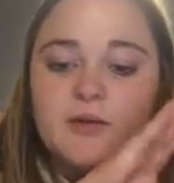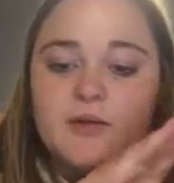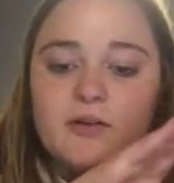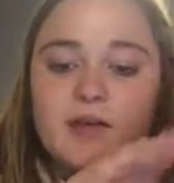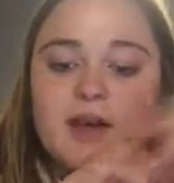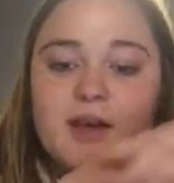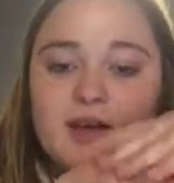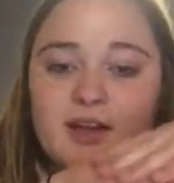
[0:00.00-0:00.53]

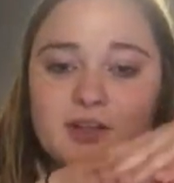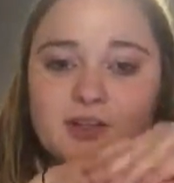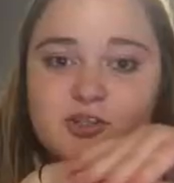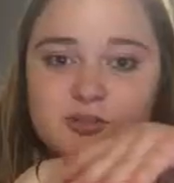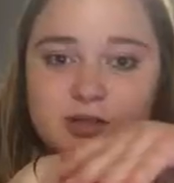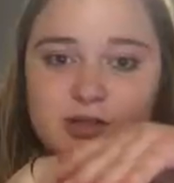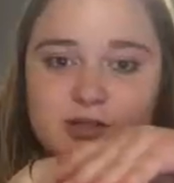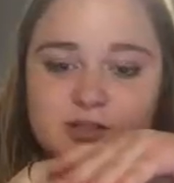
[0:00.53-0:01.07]
create
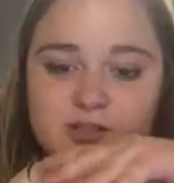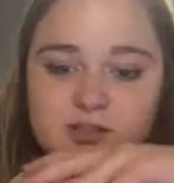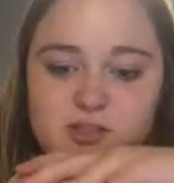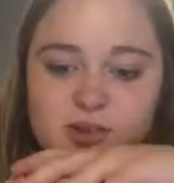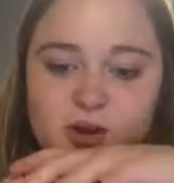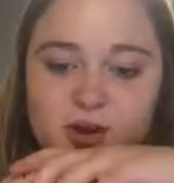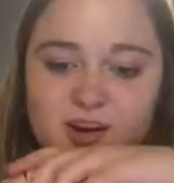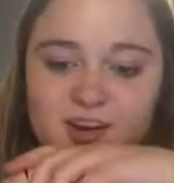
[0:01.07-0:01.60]

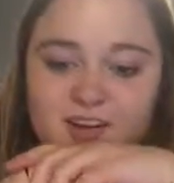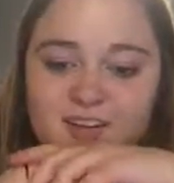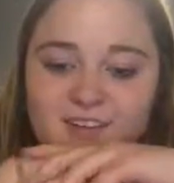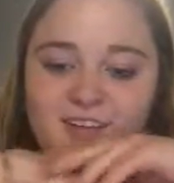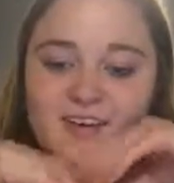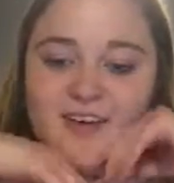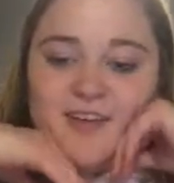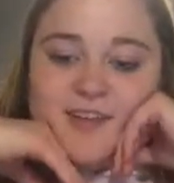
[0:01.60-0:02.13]
interest,
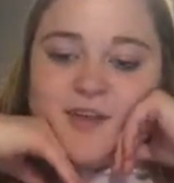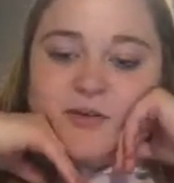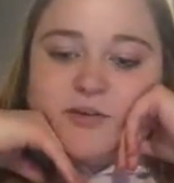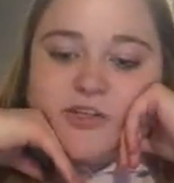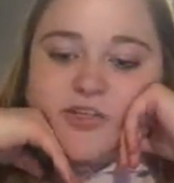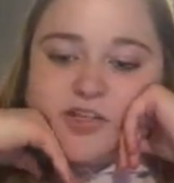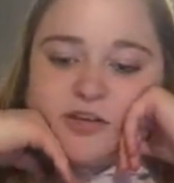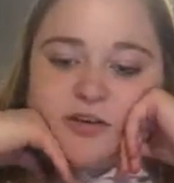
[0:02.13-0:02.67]
they
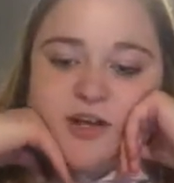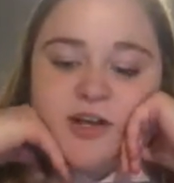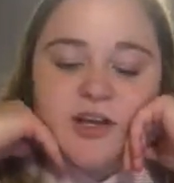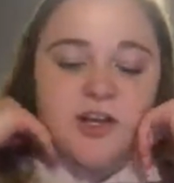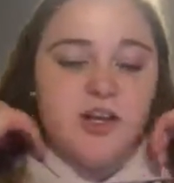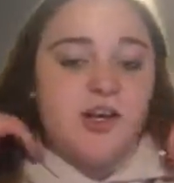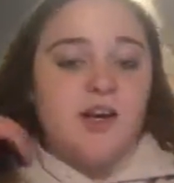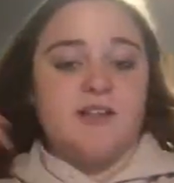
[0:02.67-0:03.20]
would generate
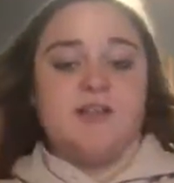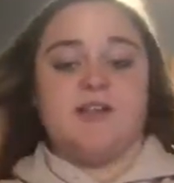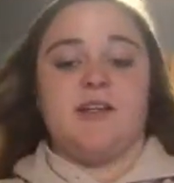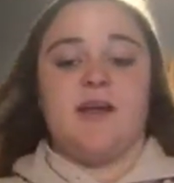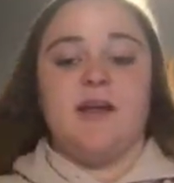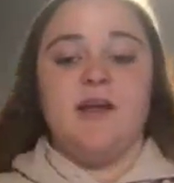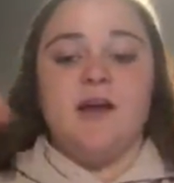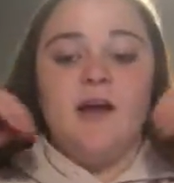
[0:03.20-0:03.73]

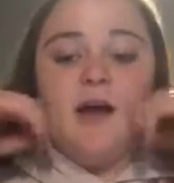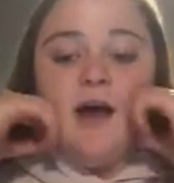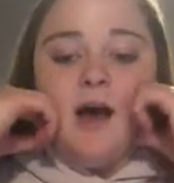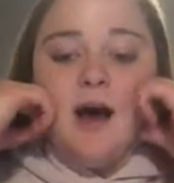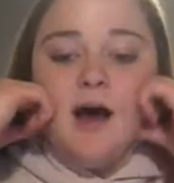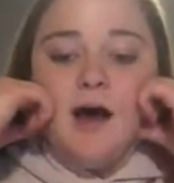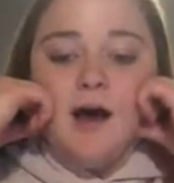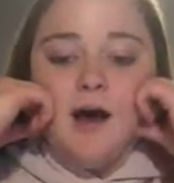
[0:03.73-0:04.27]
curiosity.
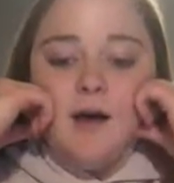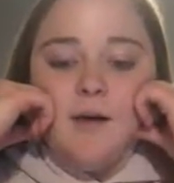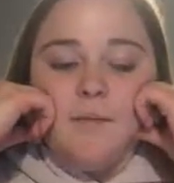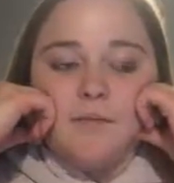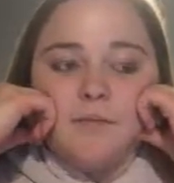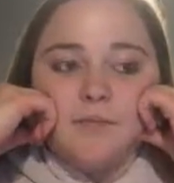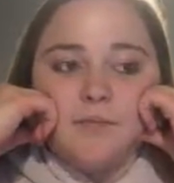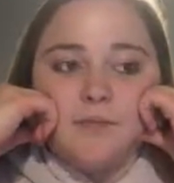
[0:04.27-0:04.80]

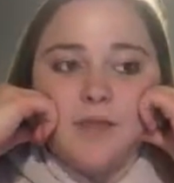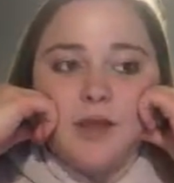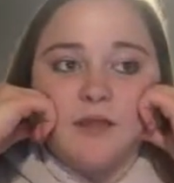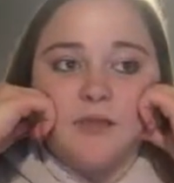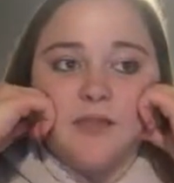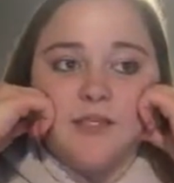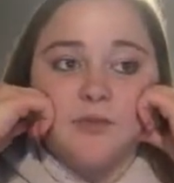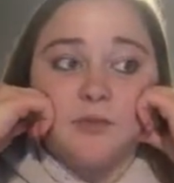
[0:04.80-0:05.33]

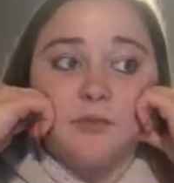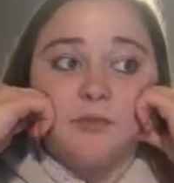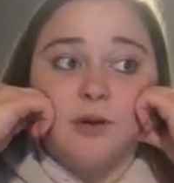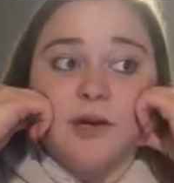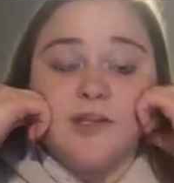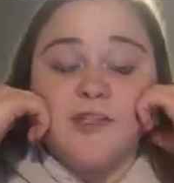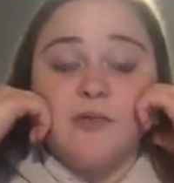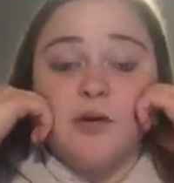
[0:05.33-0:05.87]
This would
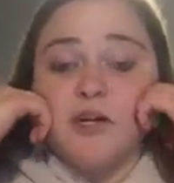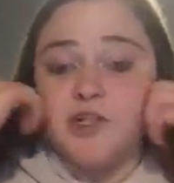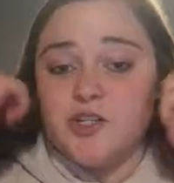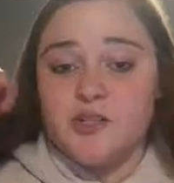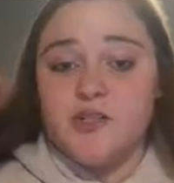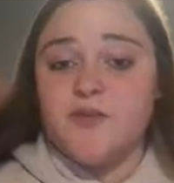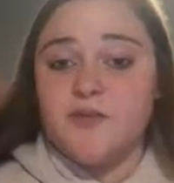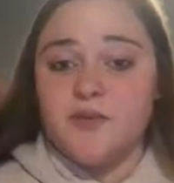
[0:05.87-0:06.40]
raise
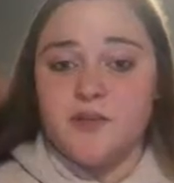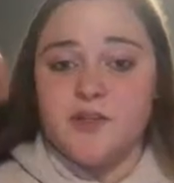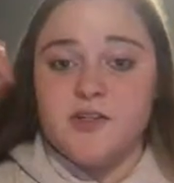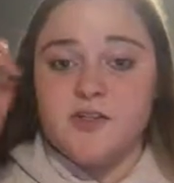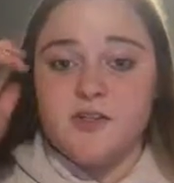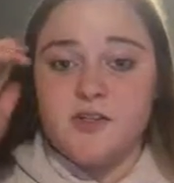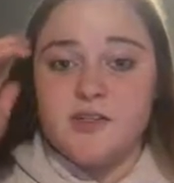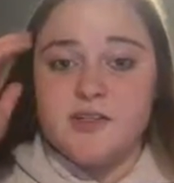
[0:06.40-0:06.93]
questions for the
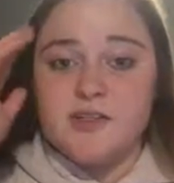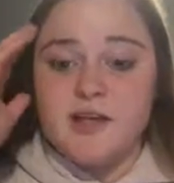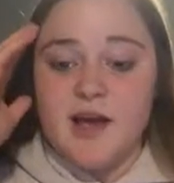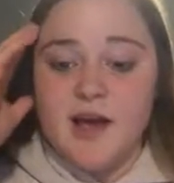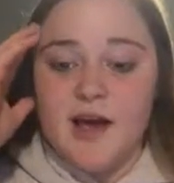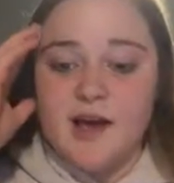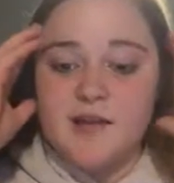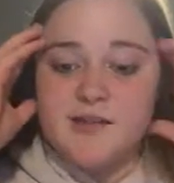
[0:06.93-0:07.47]
students to
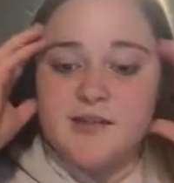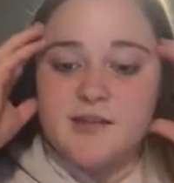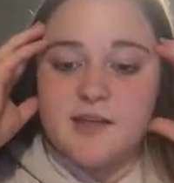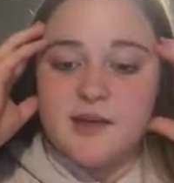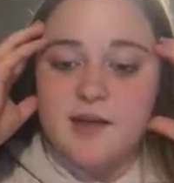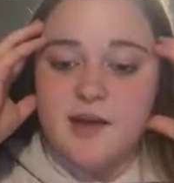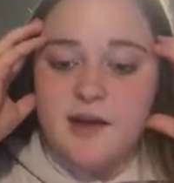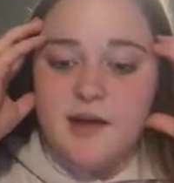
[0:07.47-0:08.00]
ask,
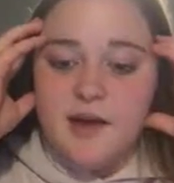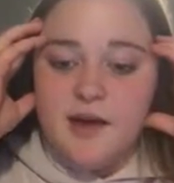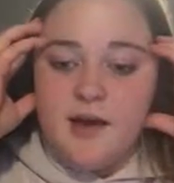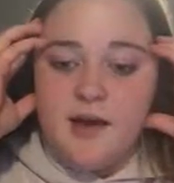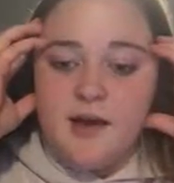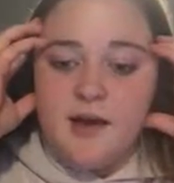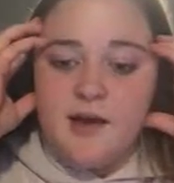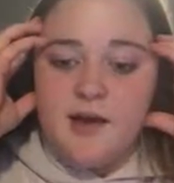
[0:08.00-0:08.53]

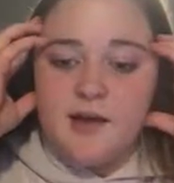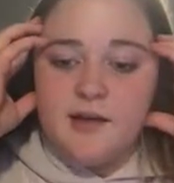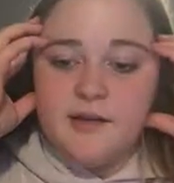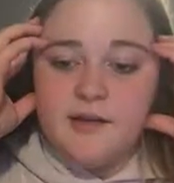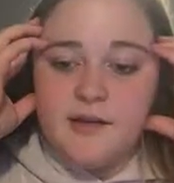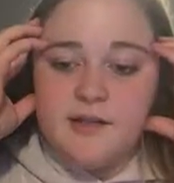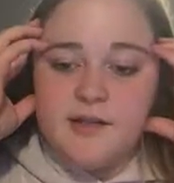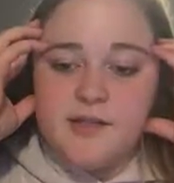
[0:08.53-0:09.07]

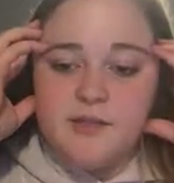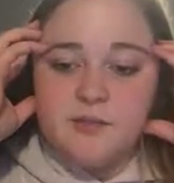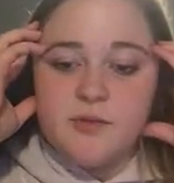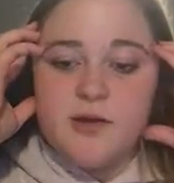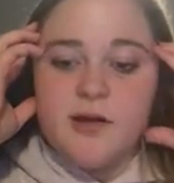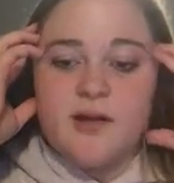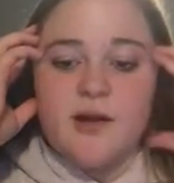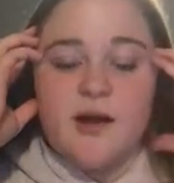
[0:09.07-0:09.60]
and this
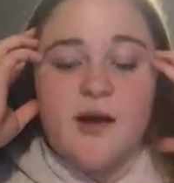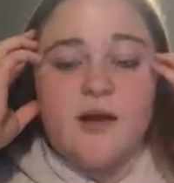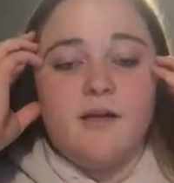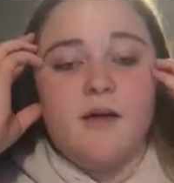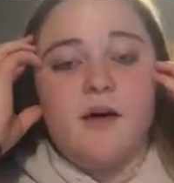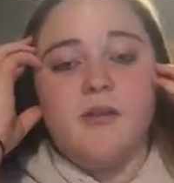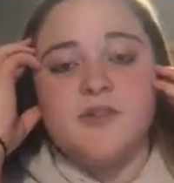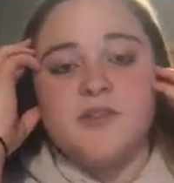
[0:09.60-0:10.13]
would
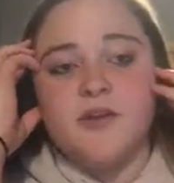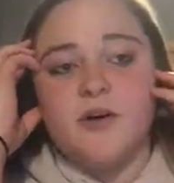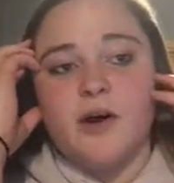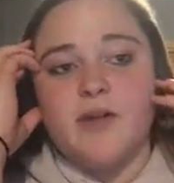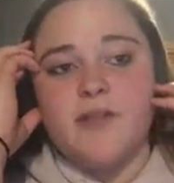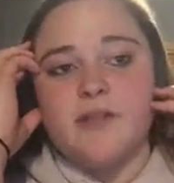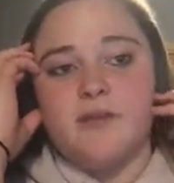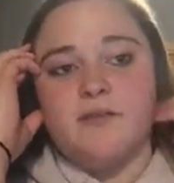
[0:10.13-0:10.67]
also
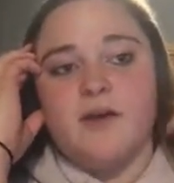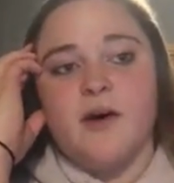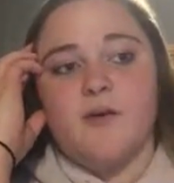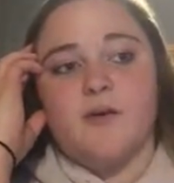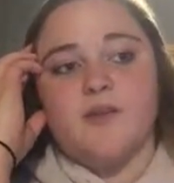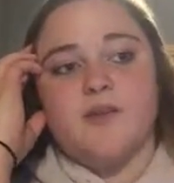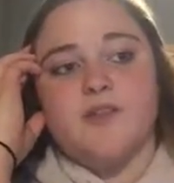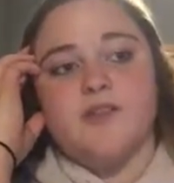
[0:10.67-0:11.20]
identify
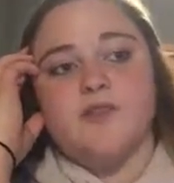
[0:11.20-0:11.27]
what the